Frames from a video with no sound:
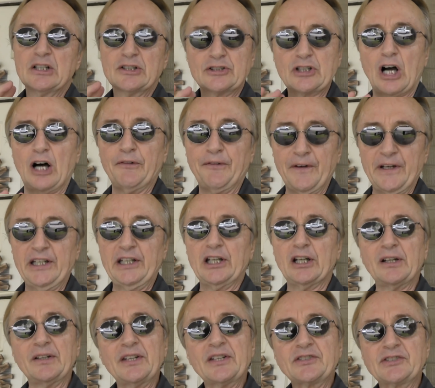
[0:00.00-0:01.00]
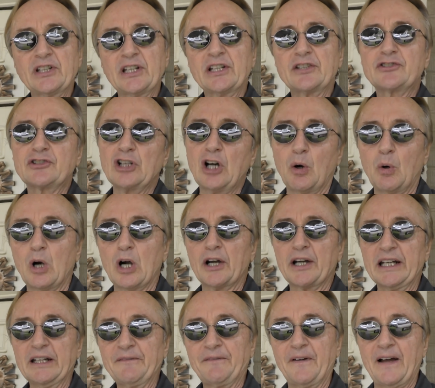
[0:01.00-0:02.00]
So if in a year this thing is still
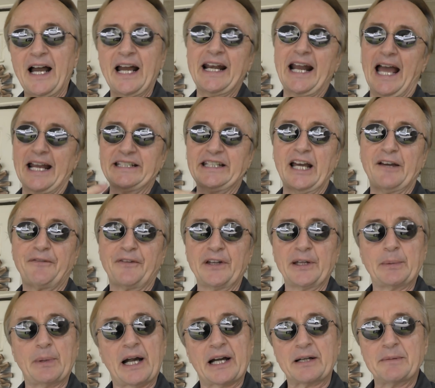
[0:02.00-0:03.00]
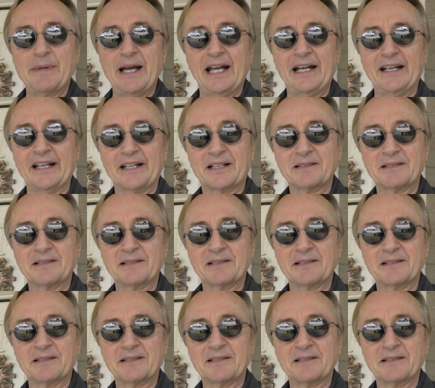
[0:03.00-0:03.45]
working fine, I'd definitely recommend